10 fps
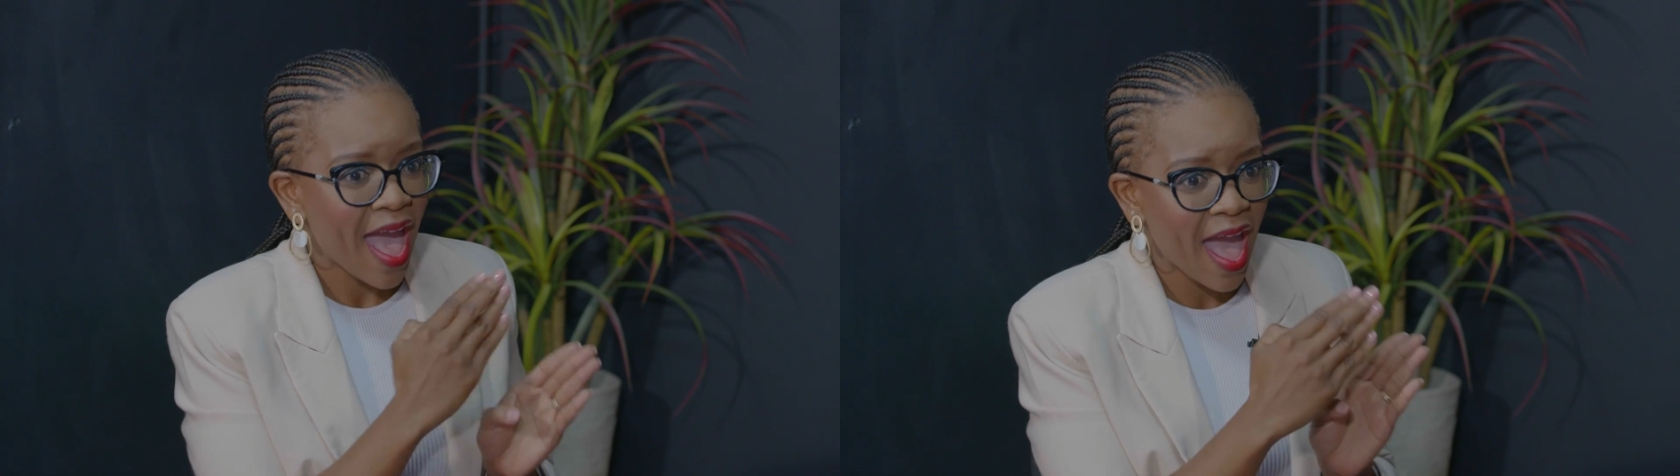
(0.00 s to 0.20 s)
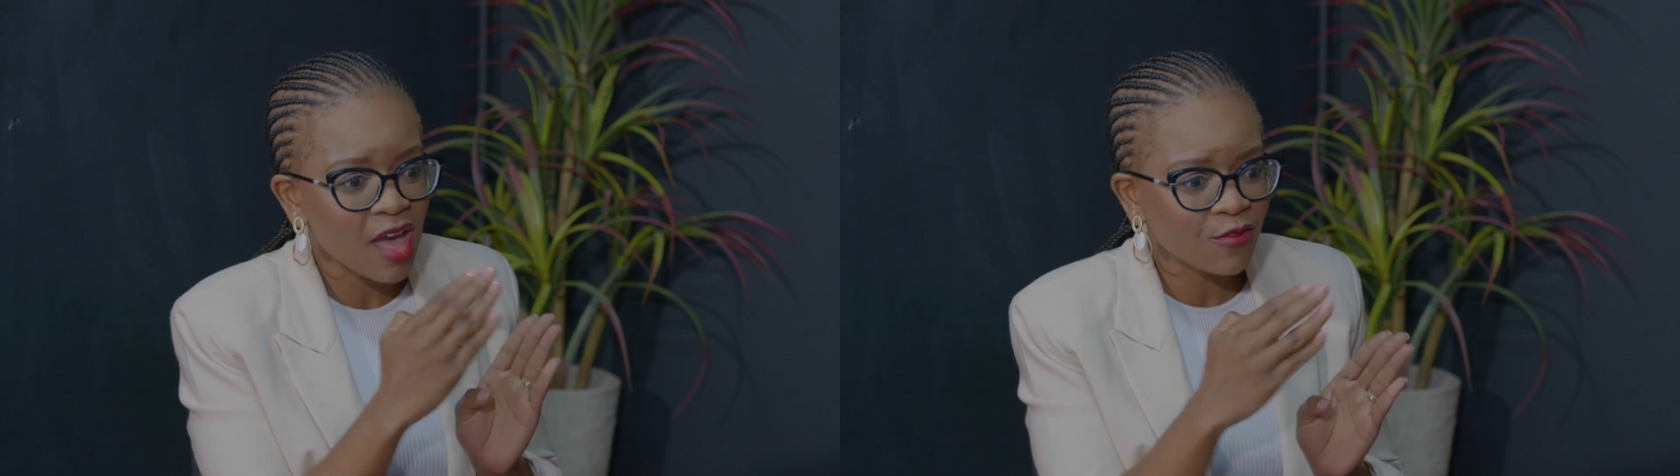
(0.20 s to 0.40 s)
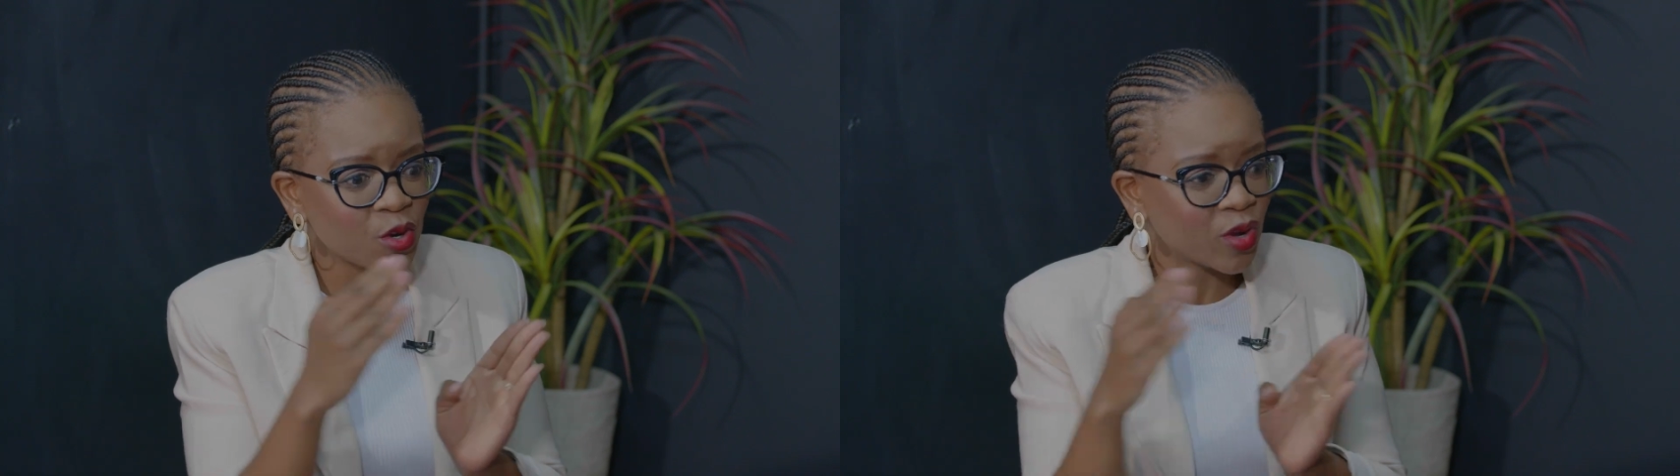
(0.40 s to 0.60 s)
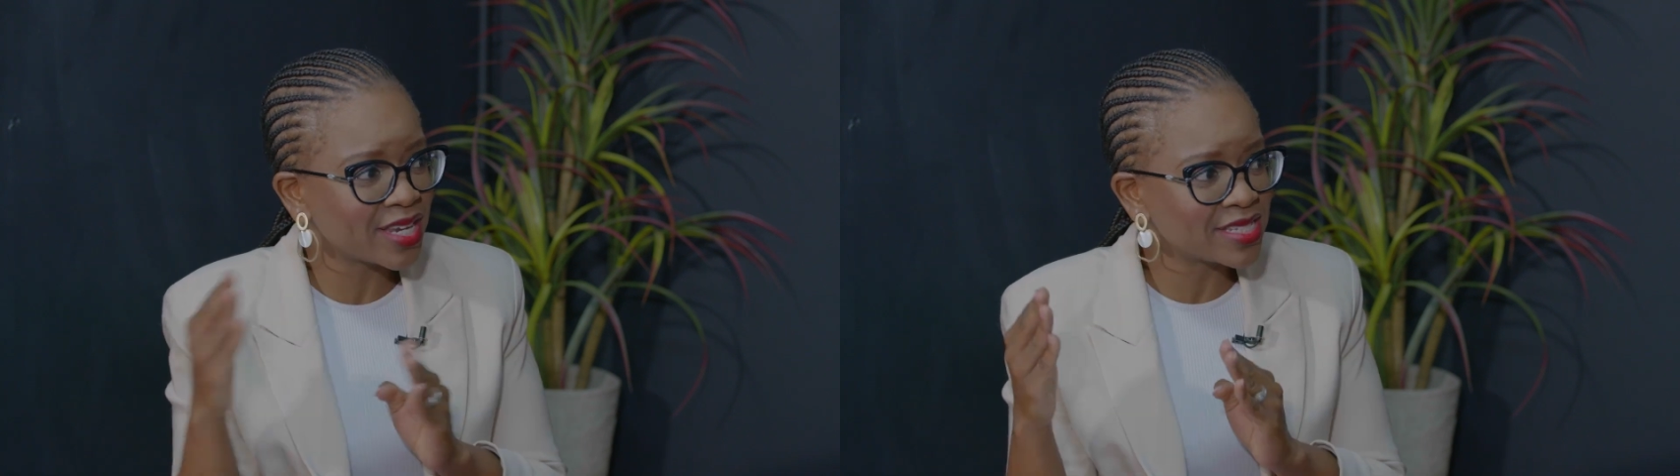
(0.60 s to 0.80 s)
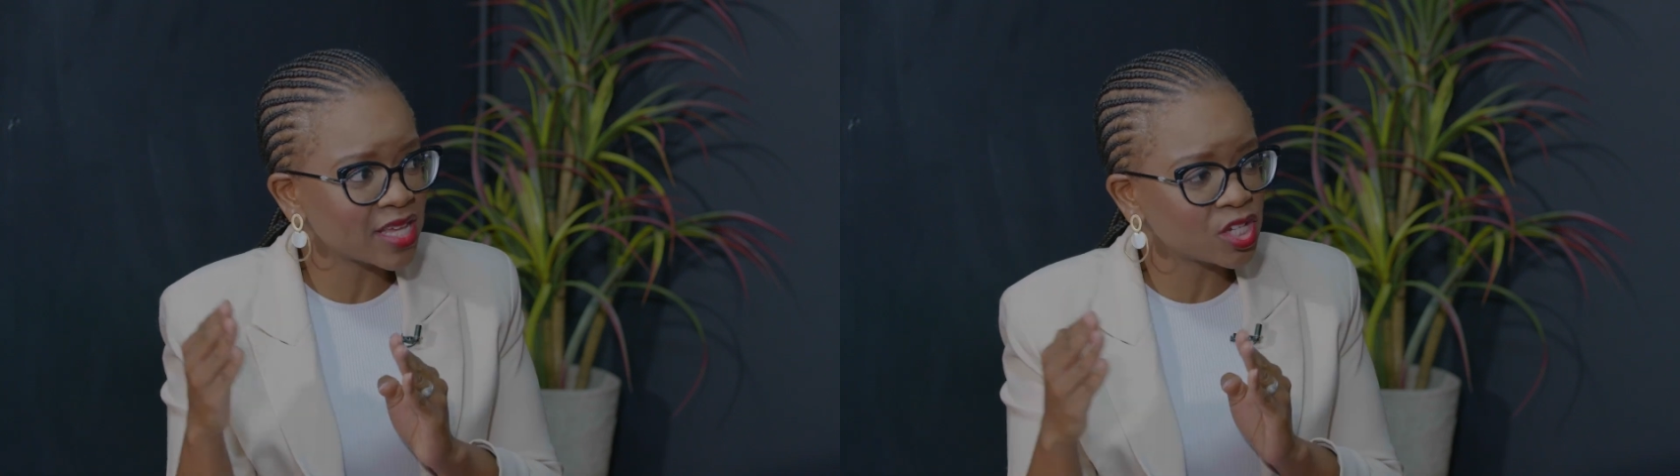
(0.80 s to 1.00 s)
have an
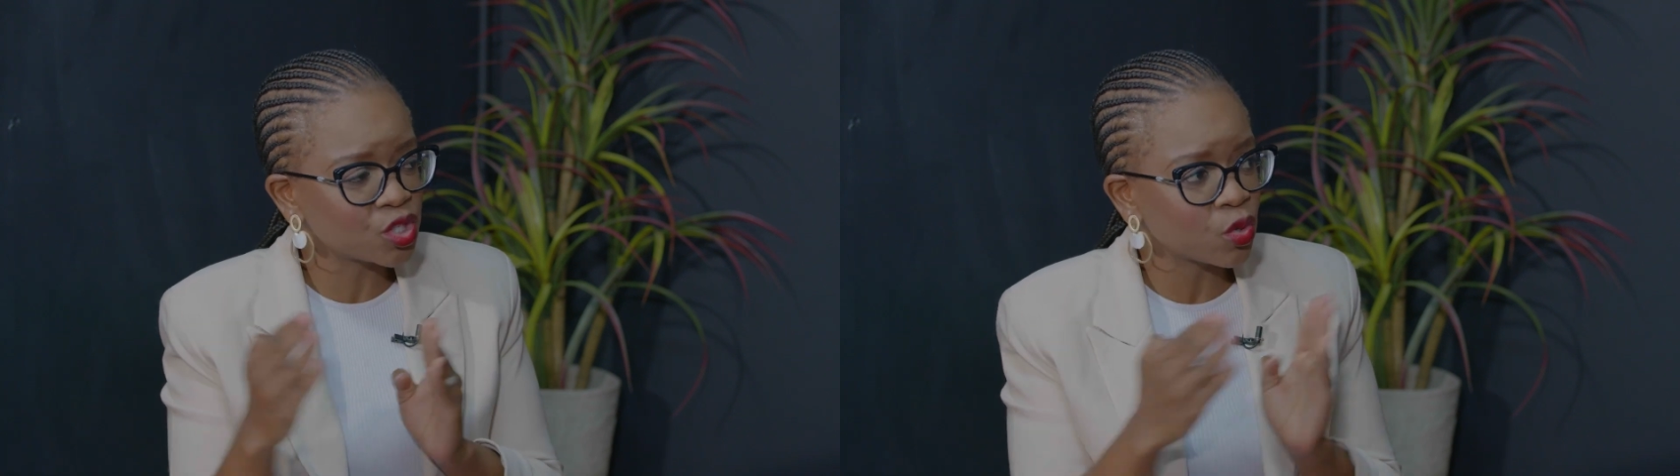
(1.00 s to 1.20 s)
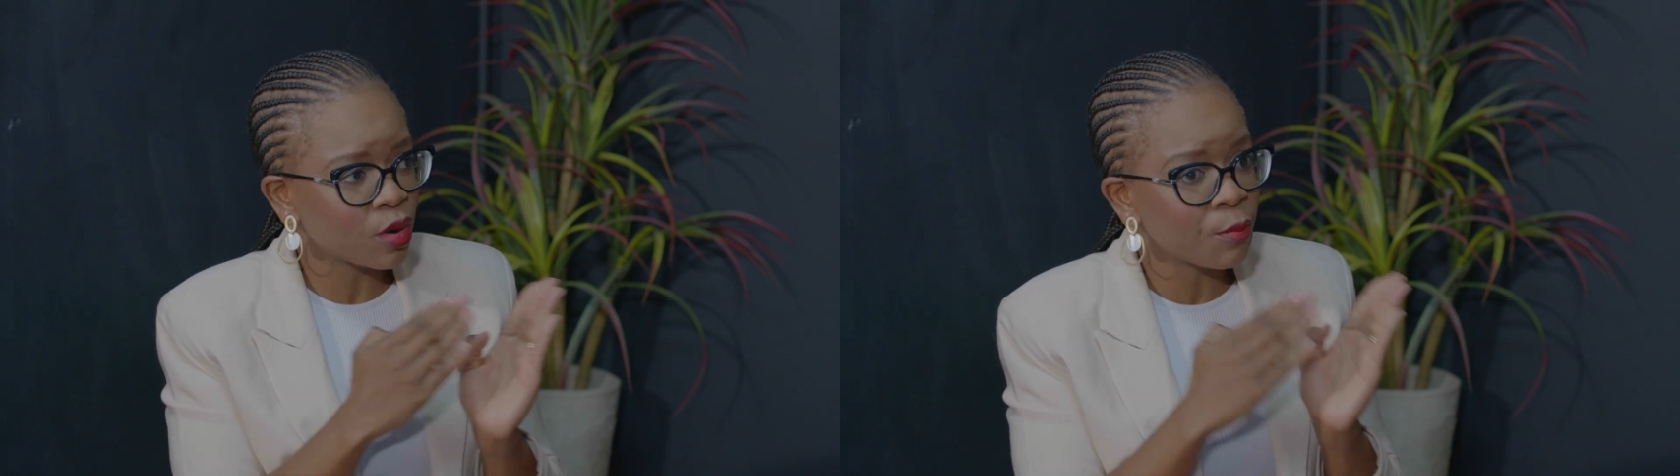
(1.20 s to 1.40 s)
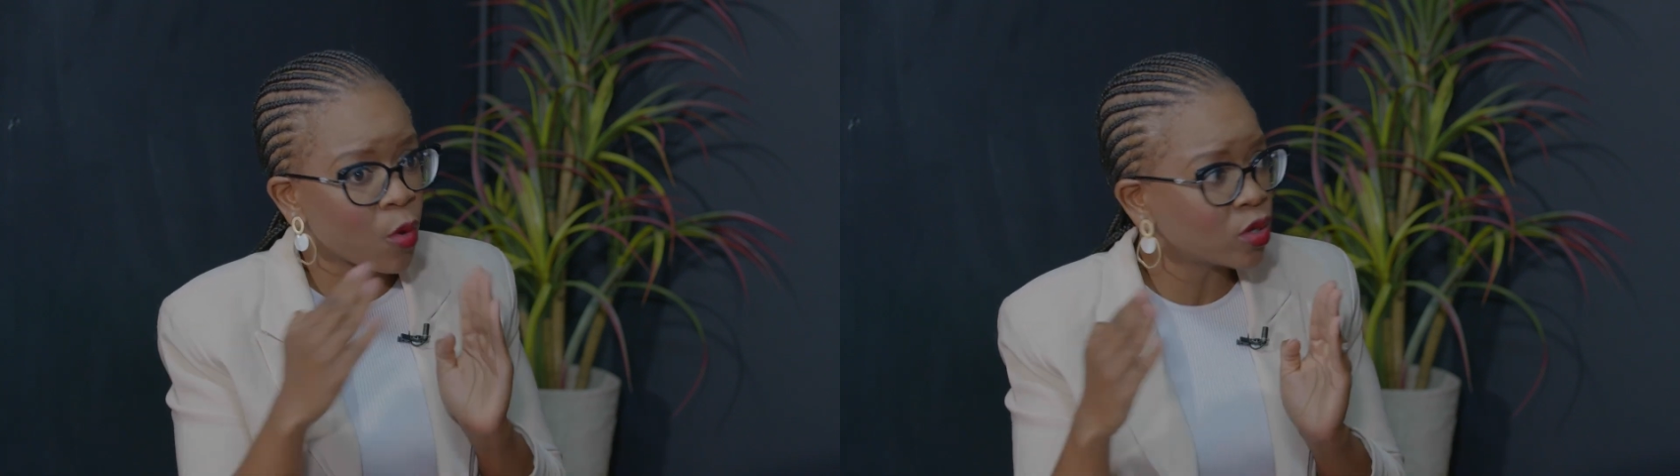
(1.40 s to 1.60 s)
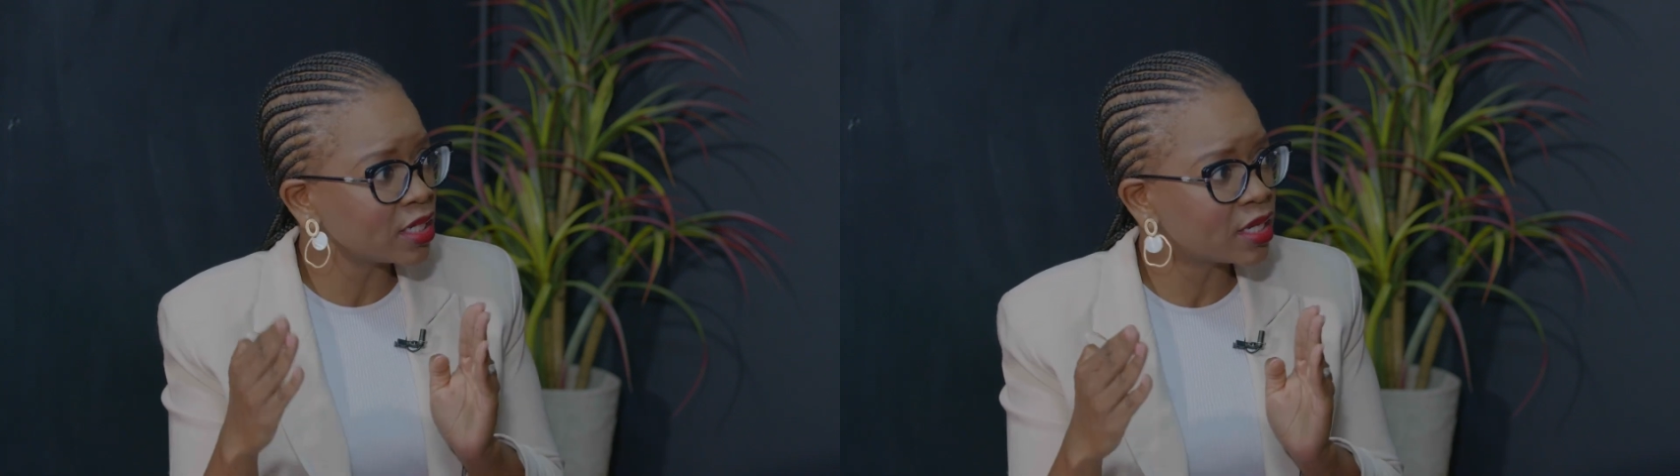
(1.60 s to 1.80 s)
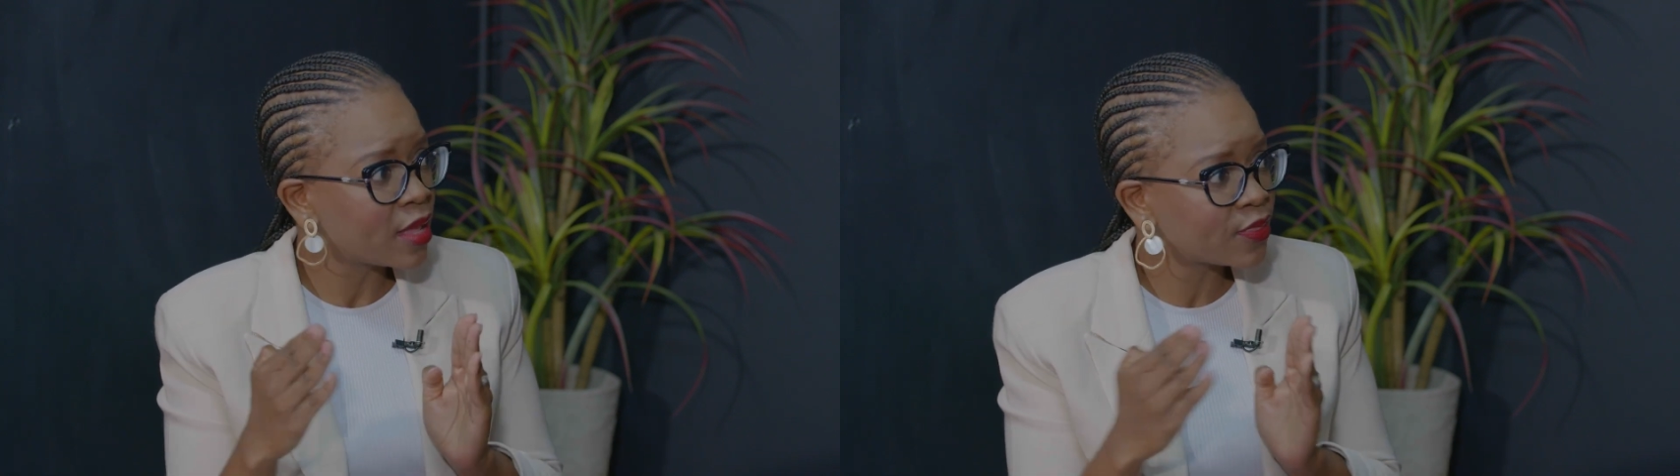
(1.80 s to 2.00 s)
organization or a body